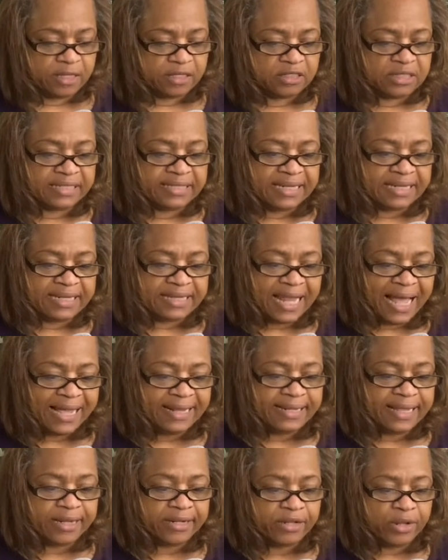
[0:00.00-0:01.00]
To delight
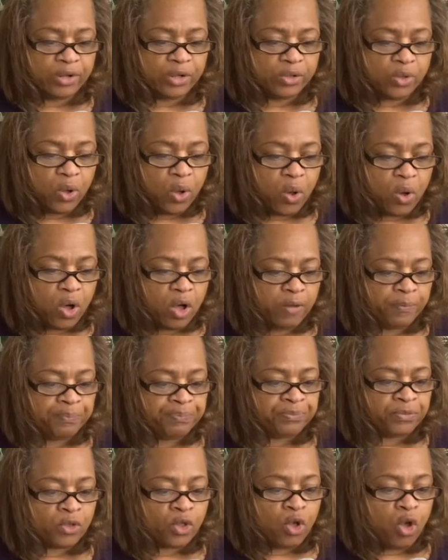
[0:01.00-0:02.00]
in the law
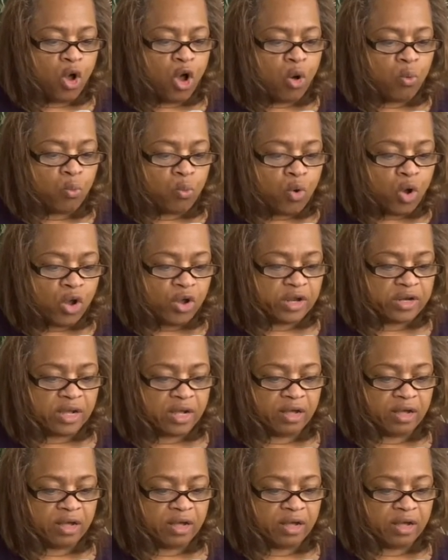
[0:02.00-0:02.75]
or word